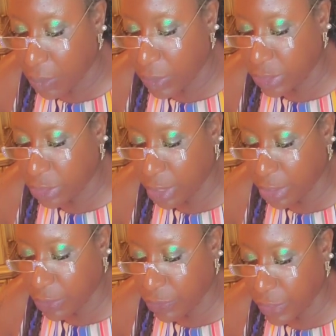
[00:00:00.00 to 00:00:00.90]
which are
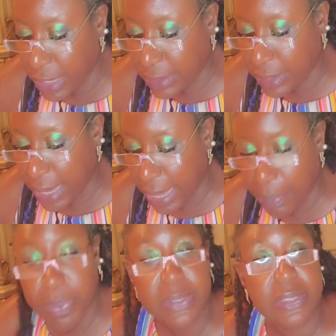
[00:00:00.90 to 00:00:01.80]
3 to
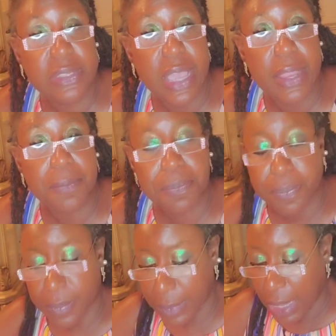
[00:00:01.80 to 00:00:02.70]
8%.
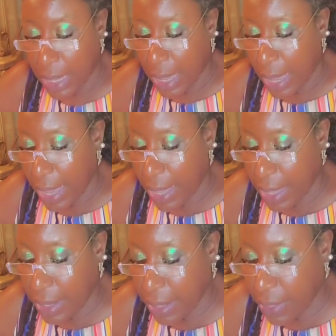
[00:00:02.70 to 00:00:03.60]

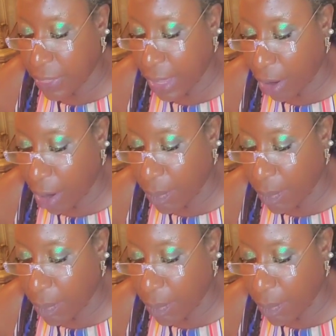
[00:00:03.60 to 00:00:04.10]
and they are